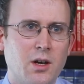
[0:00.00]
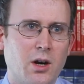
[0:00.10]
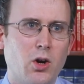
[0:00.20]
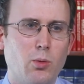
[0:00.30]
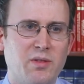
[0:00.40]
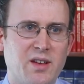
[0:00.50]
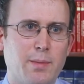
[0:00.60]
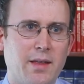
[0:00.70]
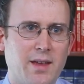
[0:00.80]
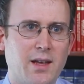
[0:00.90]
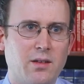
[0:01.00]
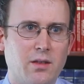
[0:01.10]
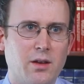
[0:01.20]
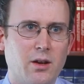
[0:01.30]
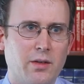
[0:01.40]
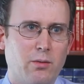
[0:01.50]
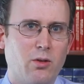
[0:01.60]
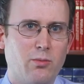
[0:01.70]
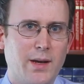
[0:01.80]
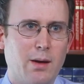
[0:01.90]
Our hope is that by the end of the year, they
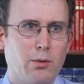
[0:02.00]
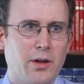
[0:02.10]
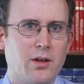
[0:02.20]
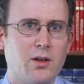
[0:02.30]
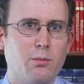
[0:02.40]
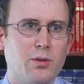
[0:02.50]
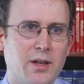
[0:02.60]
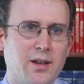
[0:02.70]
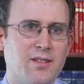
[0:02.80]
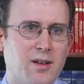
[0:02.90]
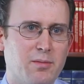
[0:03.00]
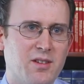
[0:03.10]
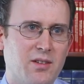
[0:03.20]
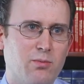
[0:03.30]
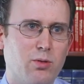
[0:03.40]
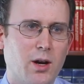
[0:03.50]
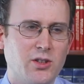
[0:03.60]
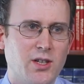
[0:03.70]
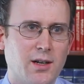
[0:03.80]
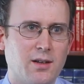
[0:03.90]
will have been able to complete a substantive
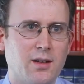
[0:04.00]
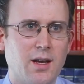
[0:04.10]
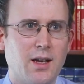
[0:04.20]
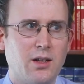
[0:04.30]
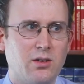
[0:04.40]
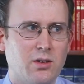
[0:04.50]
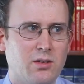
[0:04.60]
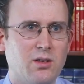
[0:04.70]
project and